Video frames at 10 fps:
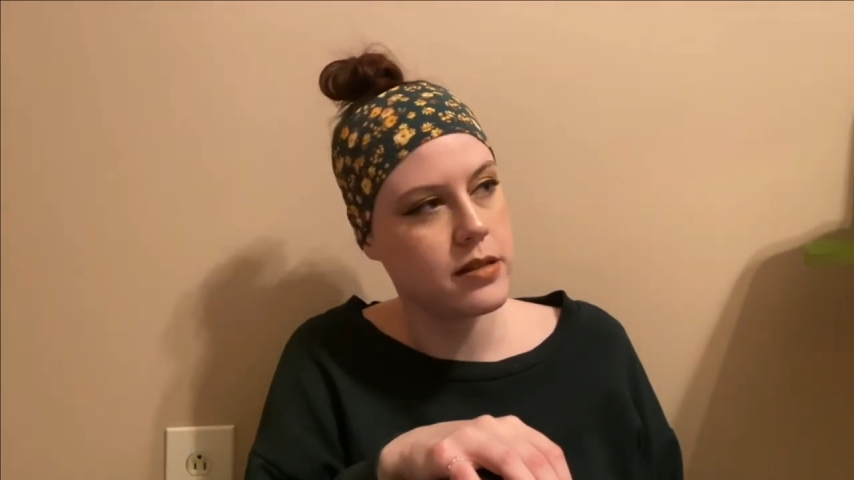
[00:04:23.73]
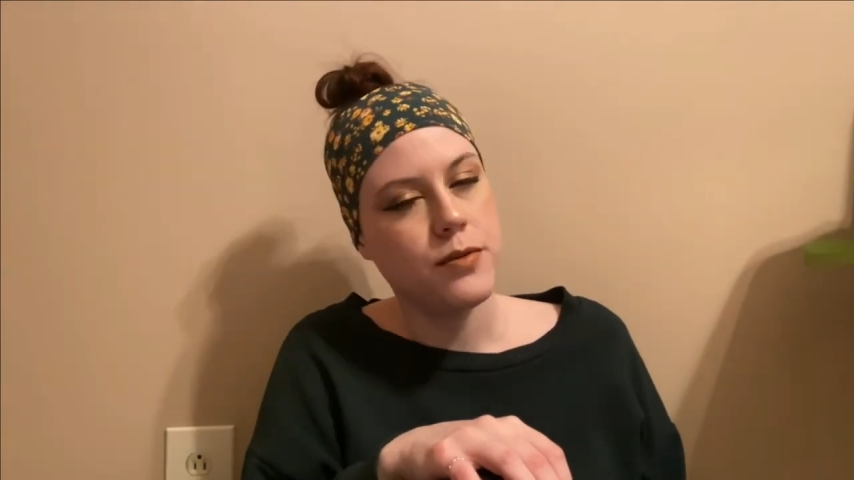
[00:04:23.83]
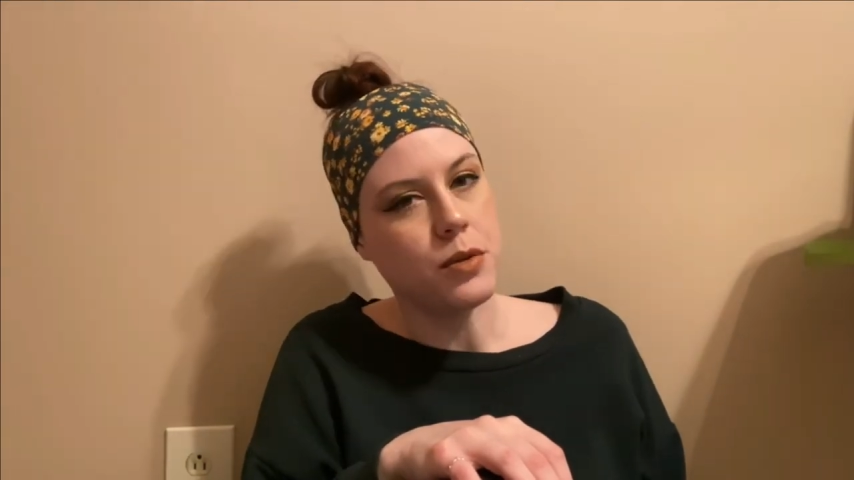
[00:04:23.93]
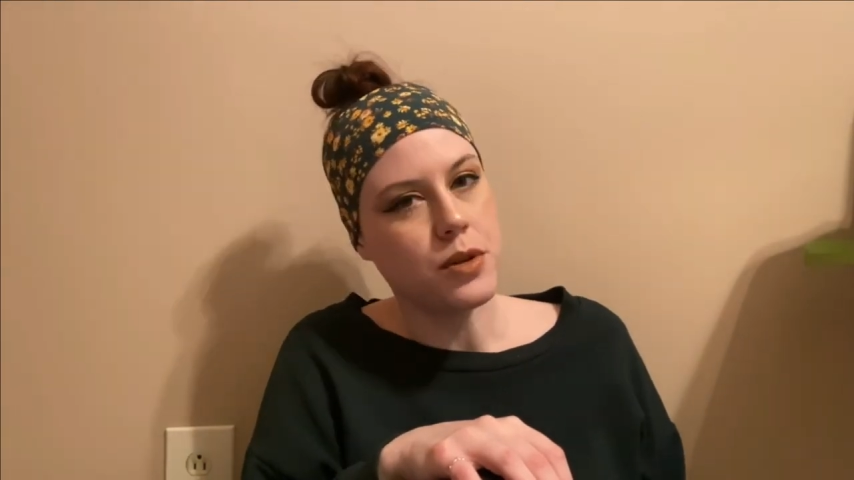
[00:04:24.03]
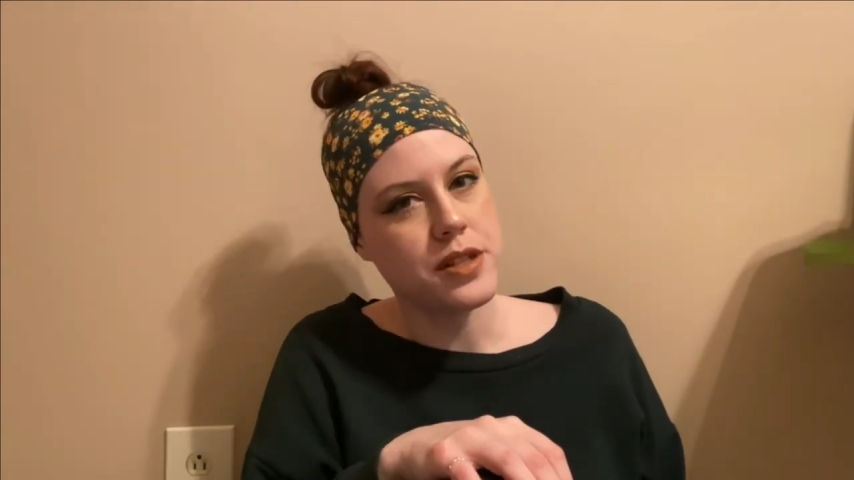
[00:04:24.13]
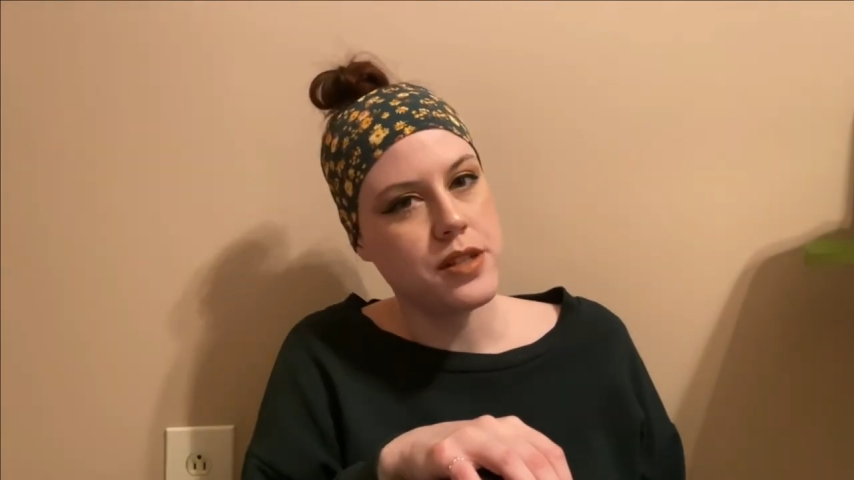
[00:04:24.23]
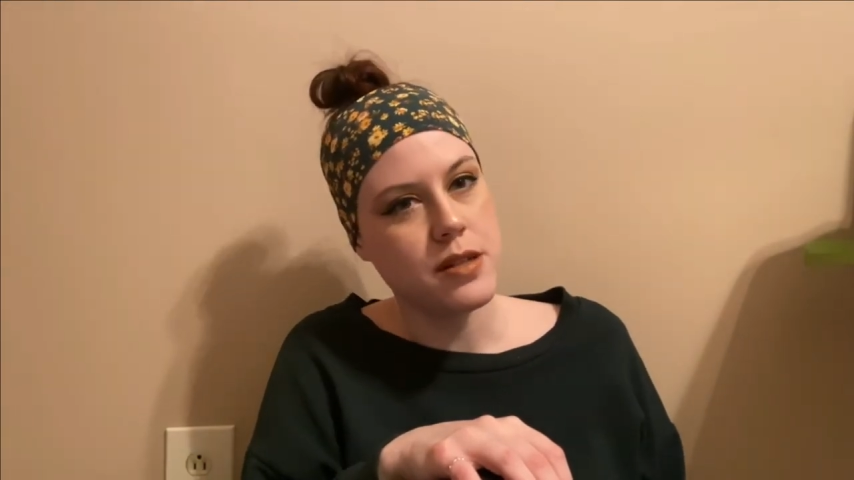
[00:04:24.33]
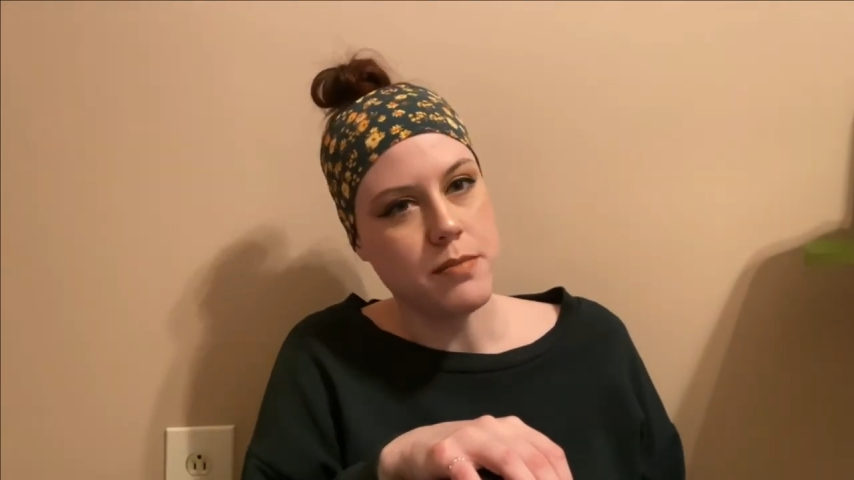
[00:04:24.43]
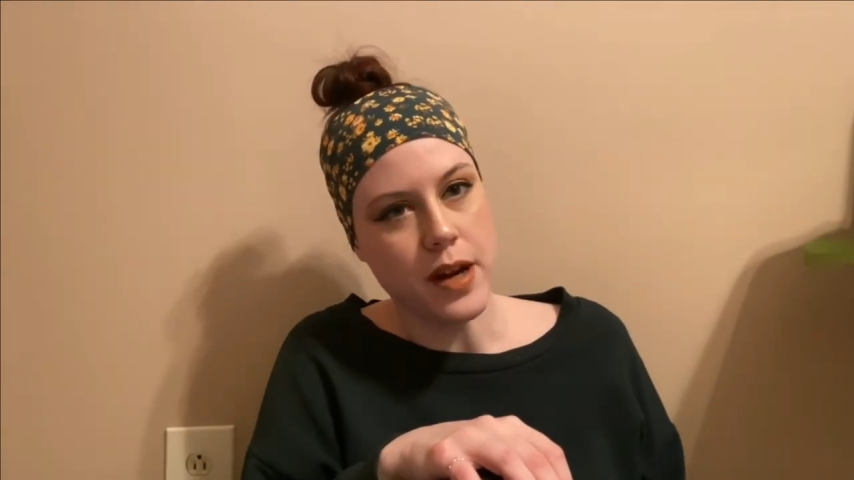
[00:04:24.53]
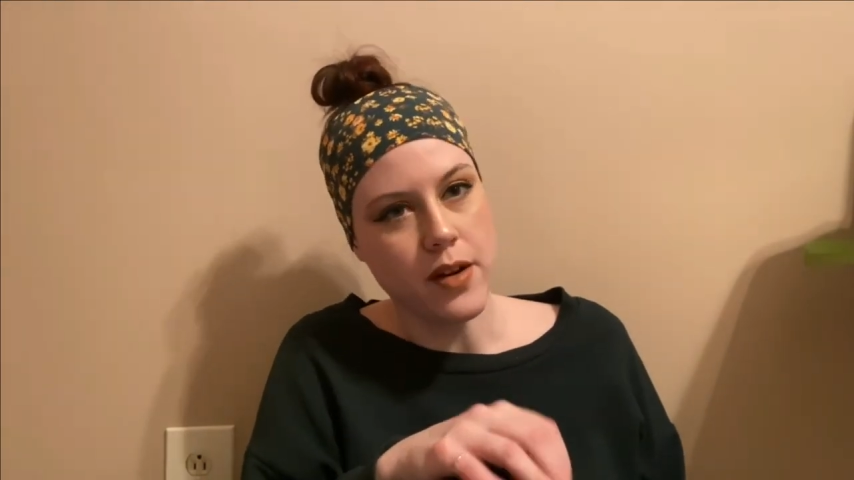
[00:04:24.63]
forced to
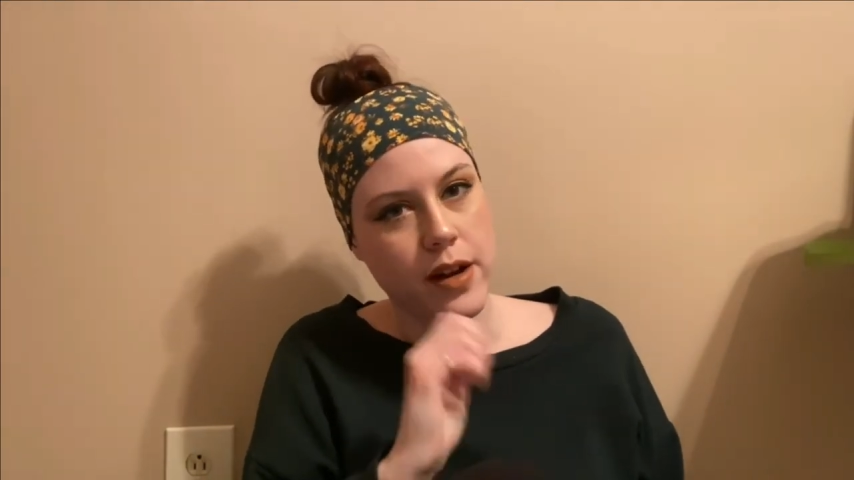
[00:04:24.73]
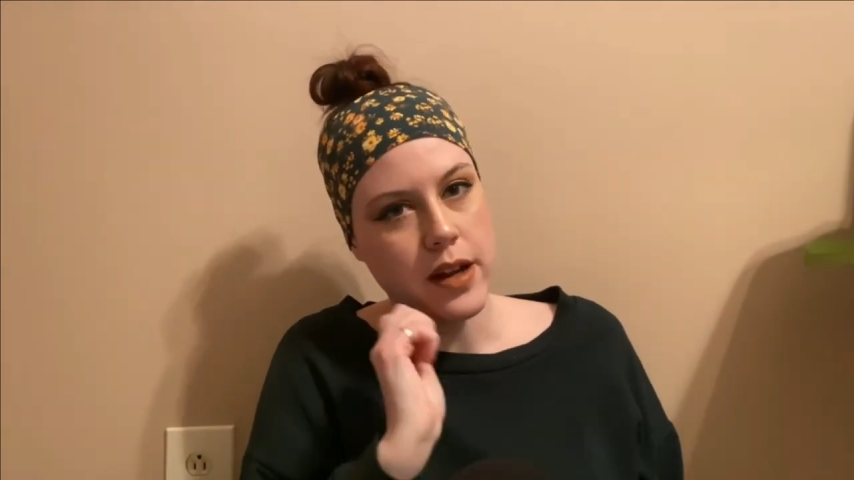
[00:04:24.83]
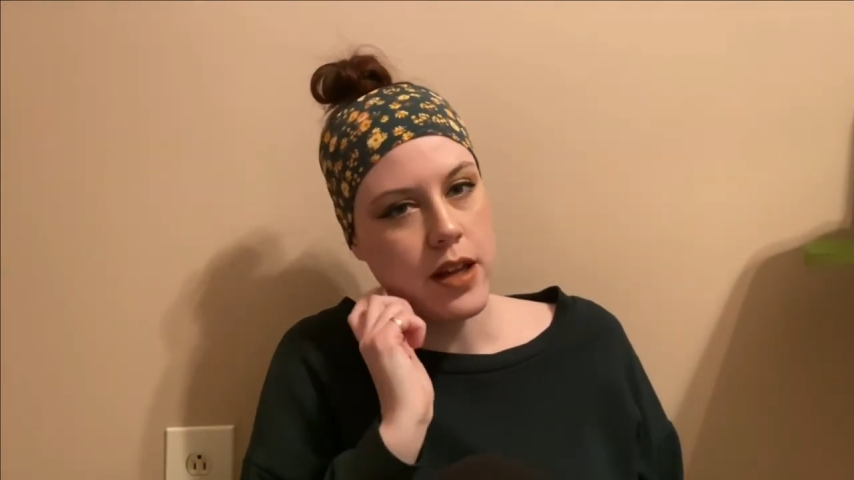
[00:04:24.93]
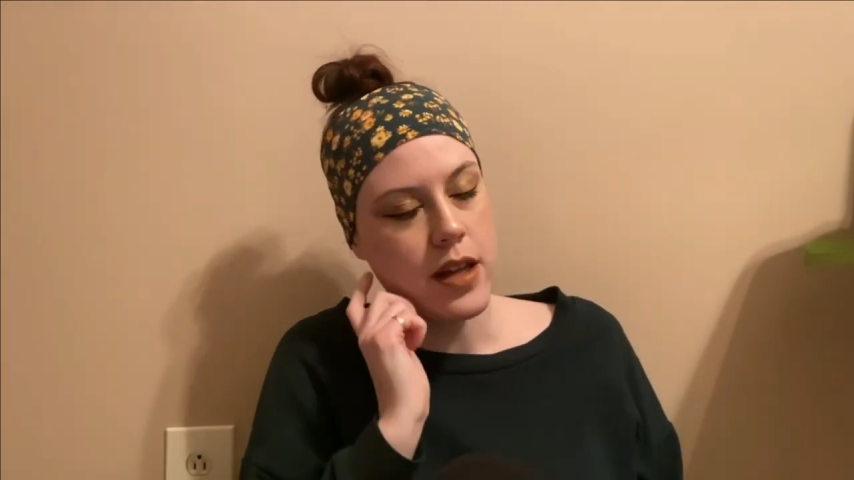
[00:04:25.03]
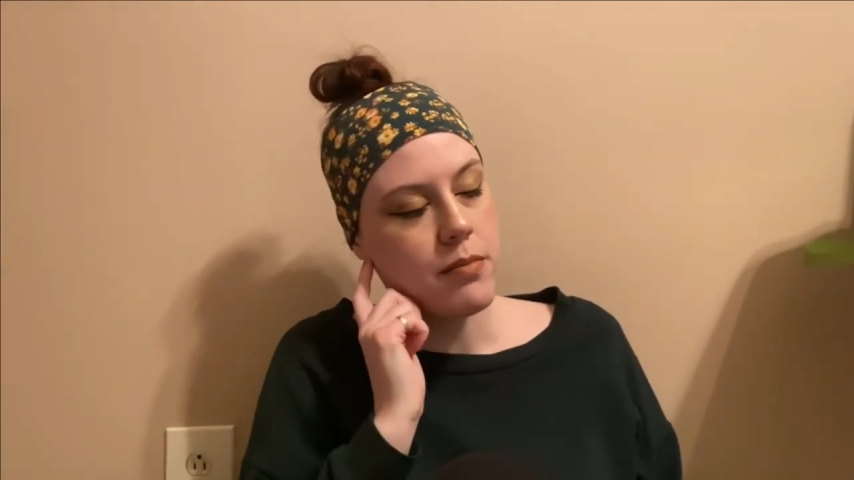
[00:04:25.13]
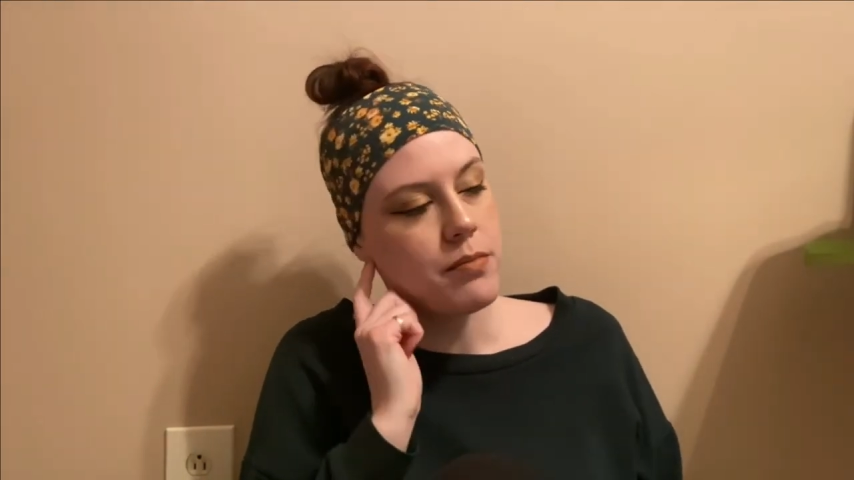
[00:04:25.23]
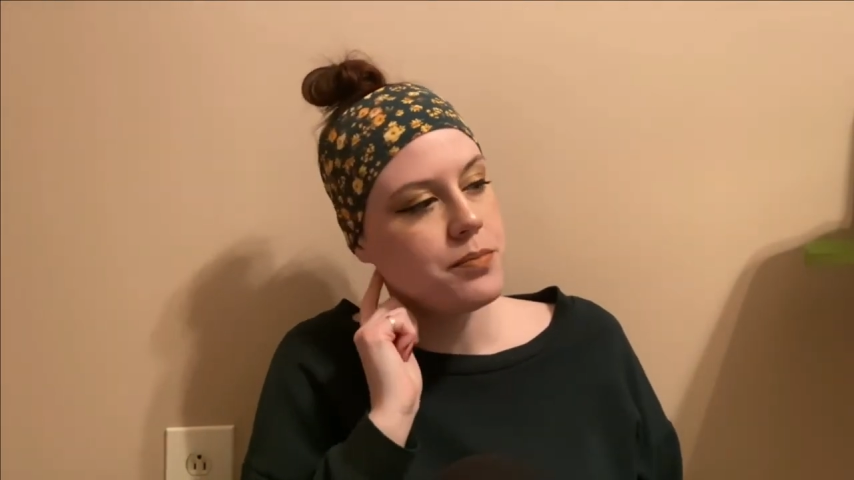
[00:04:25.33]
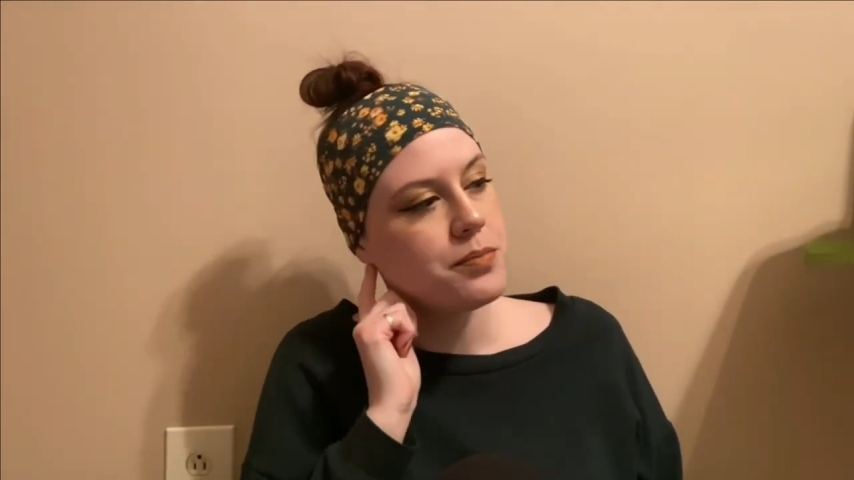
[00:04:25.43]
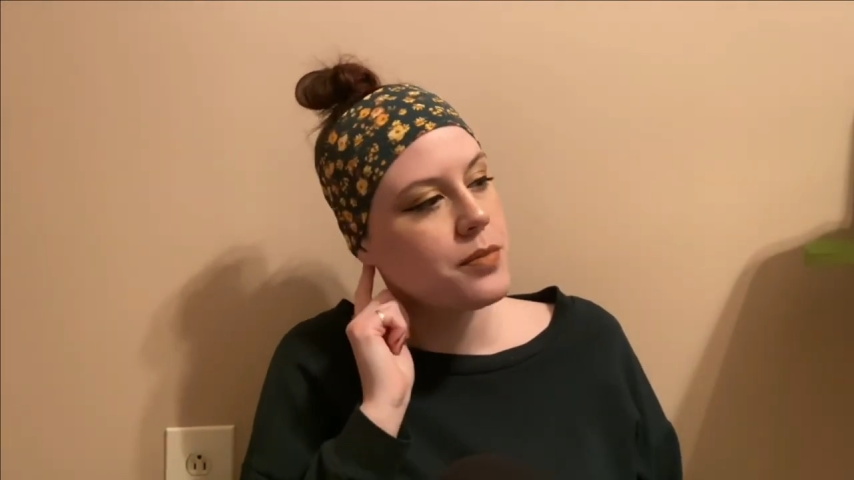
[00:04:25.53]
marry him.